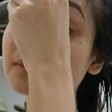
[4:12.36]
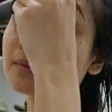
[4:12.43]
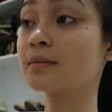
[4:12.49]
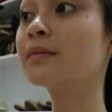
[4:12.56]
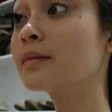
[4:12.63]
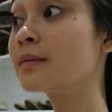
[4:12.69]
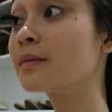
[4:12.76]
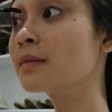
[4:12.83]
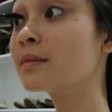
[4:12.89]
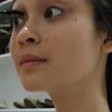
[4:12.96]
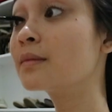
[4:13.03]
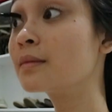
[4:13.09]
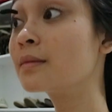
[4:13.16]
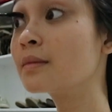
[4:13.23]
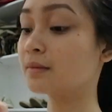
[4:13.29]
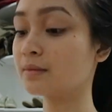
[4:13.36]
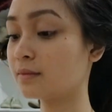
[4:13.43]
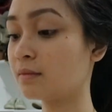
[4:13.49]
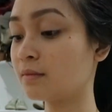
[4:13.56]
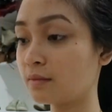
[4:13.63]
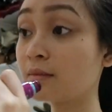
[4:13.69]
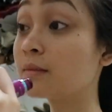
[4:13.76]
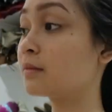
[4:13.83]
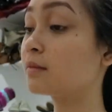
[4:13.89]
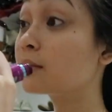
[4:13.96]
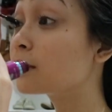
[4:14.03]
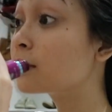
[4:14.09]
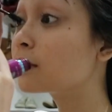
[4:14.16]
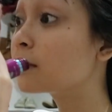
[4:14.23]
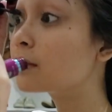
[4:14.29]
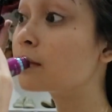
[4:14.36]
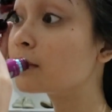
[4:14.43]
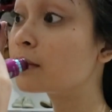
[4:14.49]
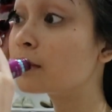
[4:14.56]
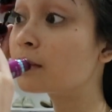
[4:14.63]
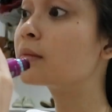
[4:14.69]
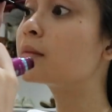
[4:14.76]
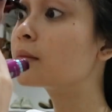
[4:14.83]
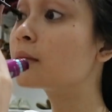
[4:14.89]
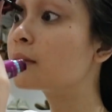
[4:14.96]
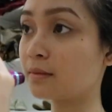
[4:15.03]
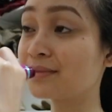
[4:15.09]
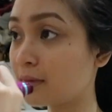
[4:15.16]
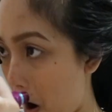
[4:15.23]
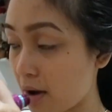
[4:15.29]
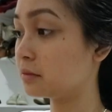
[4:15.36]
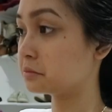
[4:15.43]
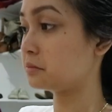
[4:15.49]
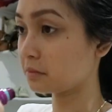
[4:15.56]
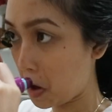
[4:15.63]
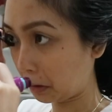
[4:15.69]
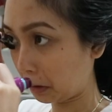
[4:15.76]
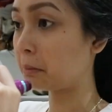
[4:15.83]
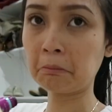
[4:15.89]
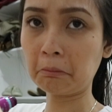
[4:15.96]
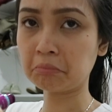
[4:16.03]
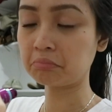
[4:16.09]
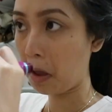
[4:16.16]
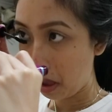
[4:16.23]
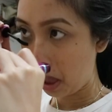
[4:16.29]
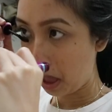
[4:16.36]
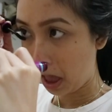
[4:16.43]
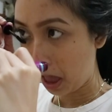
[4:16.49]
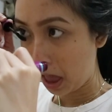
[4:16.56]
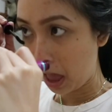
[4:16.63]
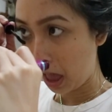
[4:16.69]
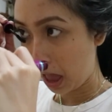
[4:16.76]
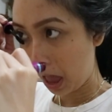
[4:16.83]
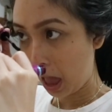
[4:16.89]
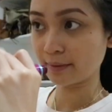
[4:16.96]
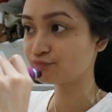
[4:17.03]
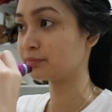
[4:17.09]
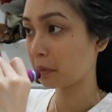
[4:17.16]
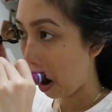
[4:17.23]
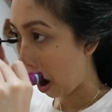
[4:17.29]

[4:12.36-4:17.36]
to keep my eyelashes curled. I actually apply